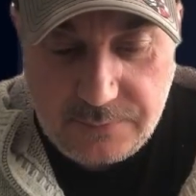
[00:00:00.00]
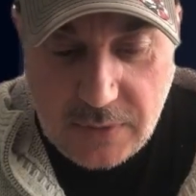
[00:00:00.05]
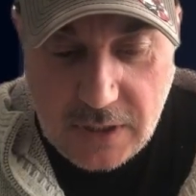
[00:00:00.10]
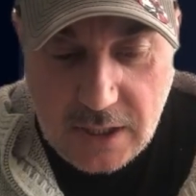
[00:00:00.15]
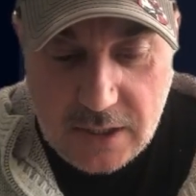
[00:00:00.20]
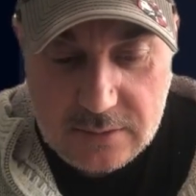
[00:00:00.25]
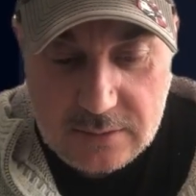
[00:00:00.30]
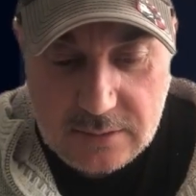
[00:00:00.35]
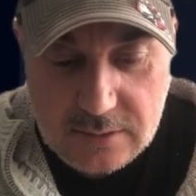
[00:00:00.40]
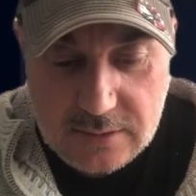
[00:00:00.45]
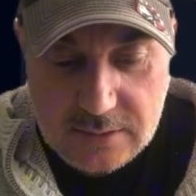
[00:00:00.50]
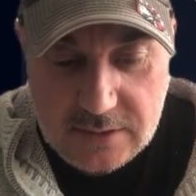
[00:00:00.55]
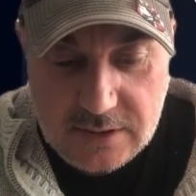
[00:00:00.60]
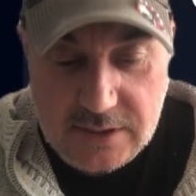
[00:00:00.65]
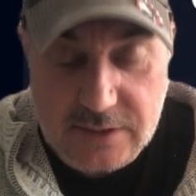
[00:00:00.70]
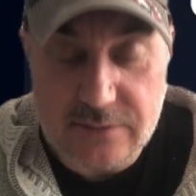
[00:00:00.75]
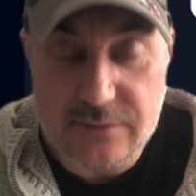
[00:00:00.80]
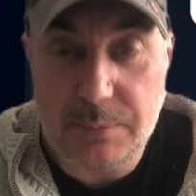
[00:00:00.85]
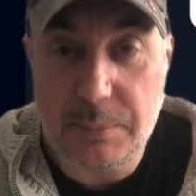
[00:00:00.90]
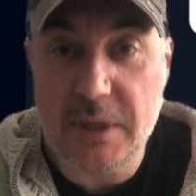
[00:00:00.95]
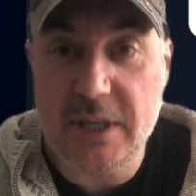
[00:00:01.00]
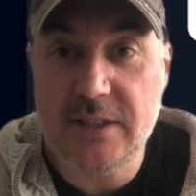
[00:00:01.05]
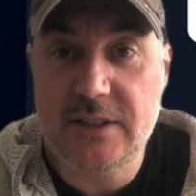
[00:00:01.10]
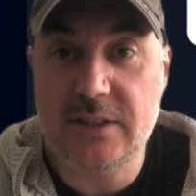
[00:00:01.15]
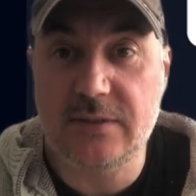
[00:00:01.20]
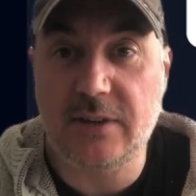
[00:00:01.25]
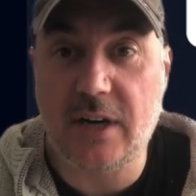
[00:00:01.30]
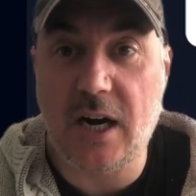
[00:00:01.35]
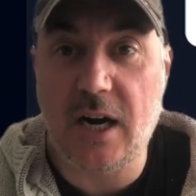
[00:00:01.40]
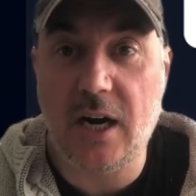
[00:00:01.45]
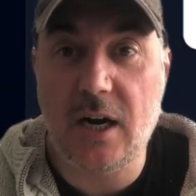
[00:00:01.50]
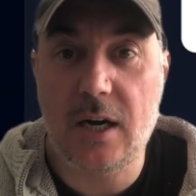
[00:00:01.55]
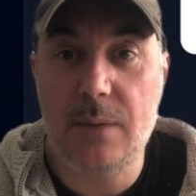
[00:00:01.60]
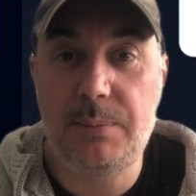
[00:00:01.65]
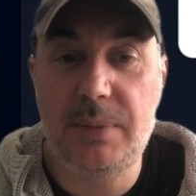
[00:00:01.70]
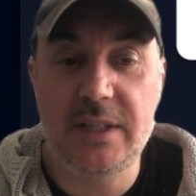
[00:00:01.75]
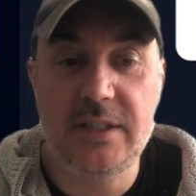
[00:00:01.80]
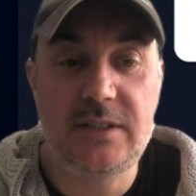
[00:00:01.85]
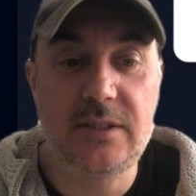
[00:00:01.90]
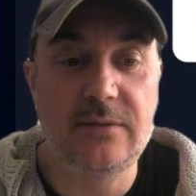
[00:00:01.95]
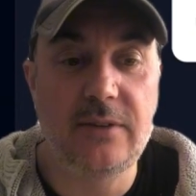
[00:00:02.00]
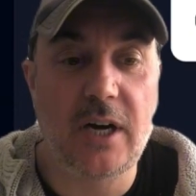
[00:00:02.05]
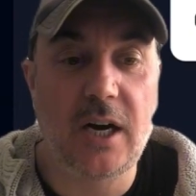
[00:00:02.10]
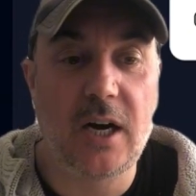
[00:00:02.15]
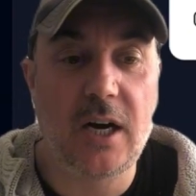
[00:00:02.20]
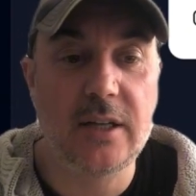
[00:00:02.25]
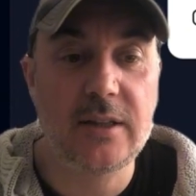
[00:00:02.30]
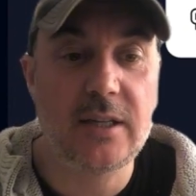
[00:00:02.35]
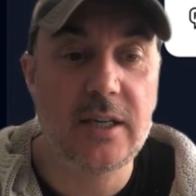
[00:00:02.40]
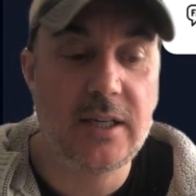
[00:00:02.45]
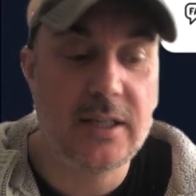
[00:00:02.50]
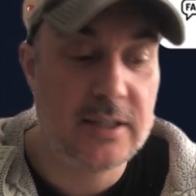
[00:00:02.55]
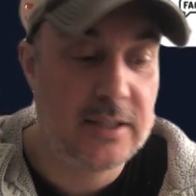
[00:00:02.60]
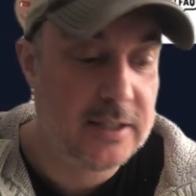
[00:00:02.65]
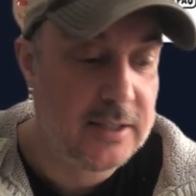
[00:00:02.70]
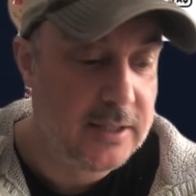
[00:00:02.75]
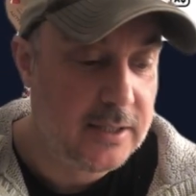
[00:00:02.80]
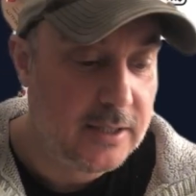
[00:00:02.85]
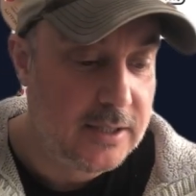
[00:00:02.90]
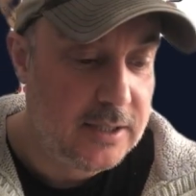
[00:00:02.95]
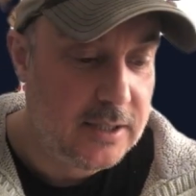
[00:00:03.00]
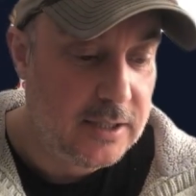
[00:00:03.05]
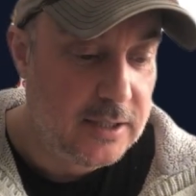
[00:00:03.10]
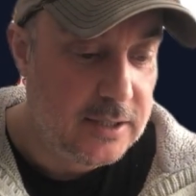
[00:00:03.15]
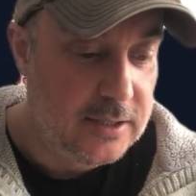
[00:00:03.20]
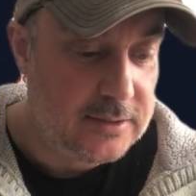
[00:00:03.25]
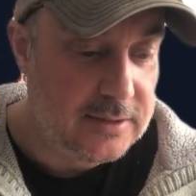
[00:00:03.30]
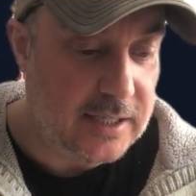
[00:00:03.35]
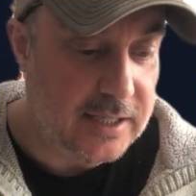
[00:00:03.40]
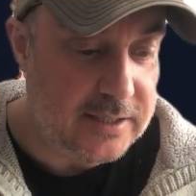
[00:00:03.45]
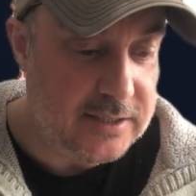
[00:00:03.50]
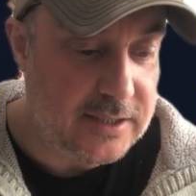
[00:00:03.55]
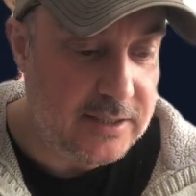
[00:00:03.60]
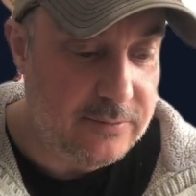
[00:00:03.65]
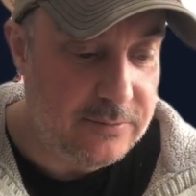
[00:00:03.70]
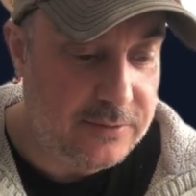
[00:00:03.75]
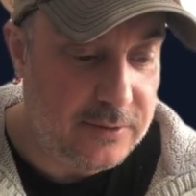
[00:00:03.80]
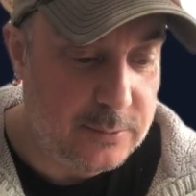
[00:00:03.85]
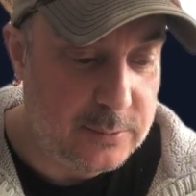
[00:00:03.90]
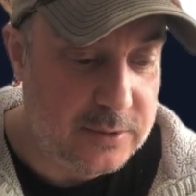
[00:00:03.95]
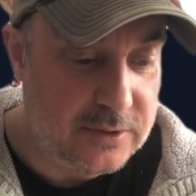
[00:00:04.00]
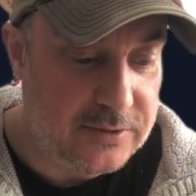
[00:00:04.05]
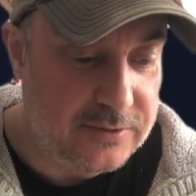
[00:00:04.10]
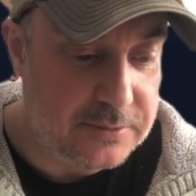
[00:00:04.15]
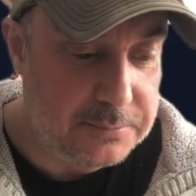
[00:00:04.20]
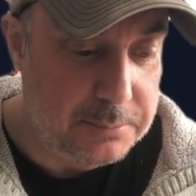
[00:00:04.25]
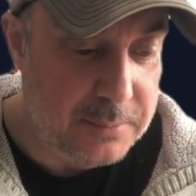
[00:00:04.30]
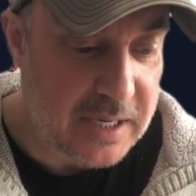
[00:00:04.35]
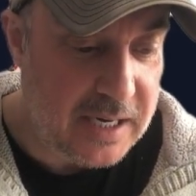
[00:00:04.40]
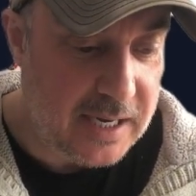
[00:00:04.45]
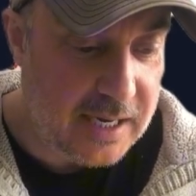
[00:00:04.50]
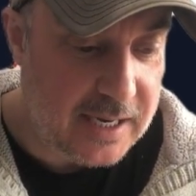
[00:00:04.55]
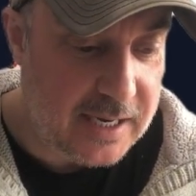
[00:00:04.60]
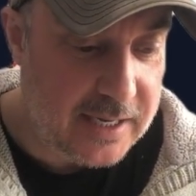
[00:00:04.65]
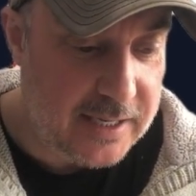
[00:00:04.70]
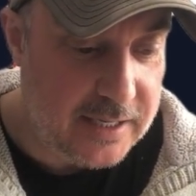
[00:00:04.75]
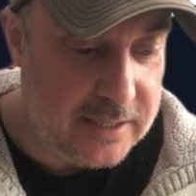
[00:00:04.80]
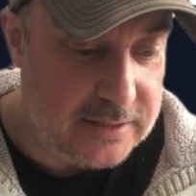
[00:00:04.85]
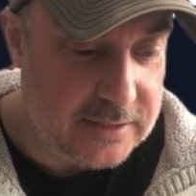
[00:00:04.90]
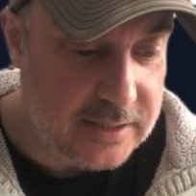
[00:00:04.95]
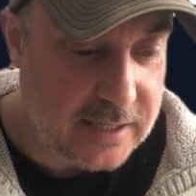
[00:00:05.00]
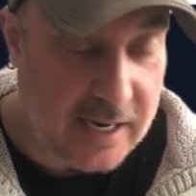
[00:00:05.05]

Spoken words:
a silver piece of art, that takes influence from Millet and